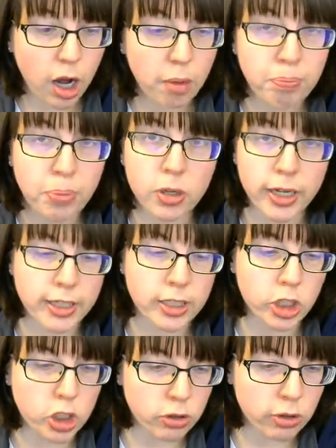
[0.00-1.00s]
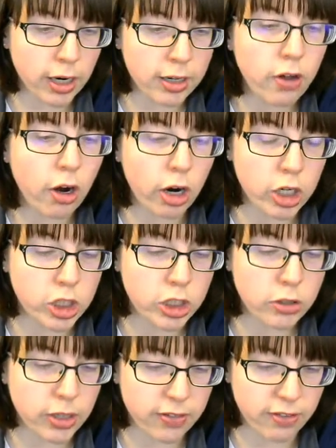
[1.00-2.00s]
A bullet struck the
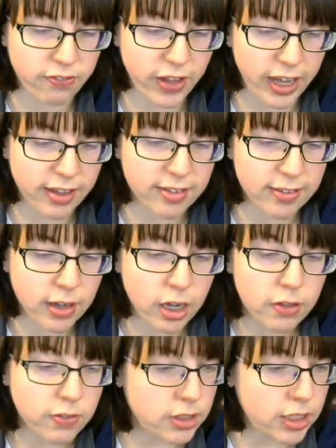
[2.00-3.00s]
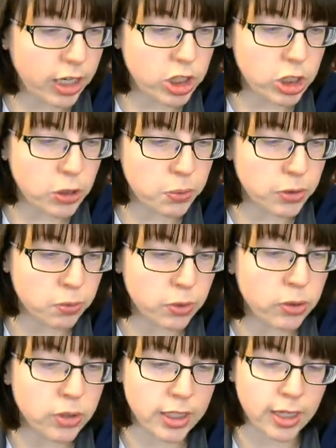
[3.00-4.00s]
Archduke in the face. The Duchess was
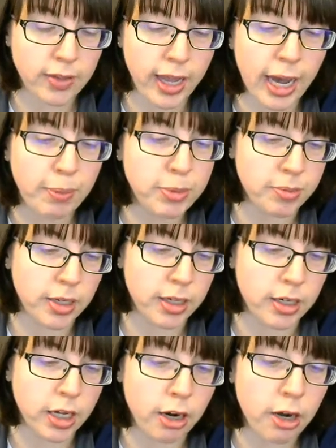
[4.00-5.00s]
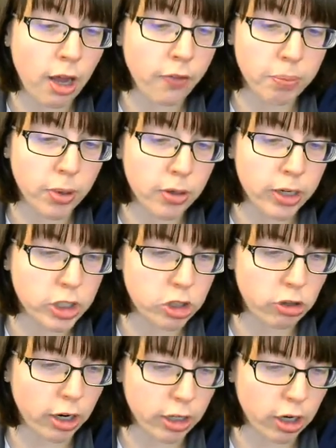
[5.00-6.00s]
wounded in the abdomen, and another bullet
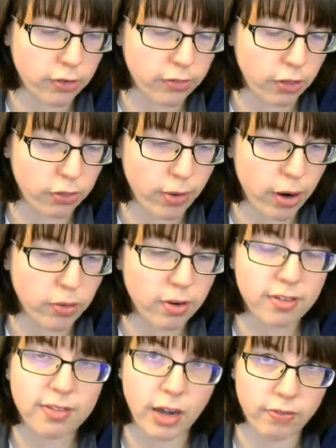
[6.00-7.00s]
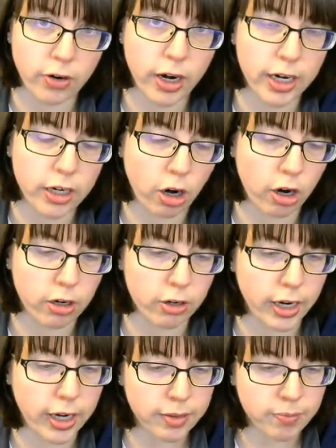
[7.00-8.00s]
struck her in the throat, severing an
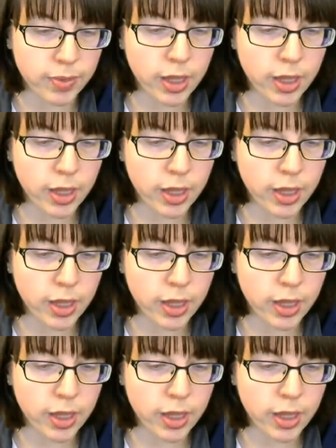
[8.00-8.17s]
artery.